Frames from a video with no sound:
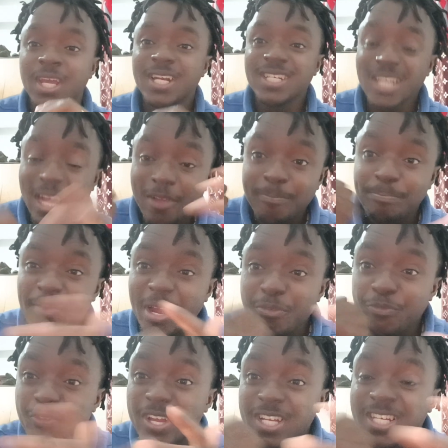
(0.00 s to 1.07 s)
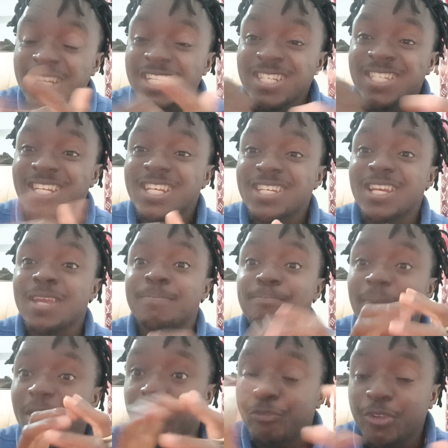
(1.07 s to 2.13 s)
They have perfectly did a
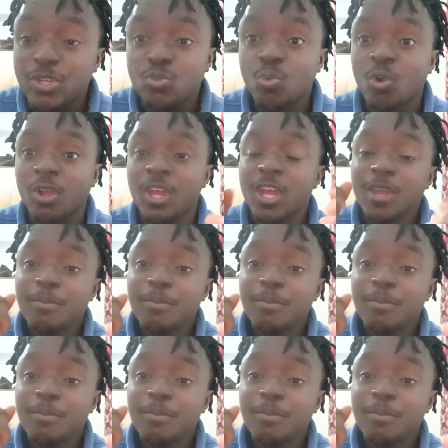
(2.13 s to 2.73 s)
perfect work.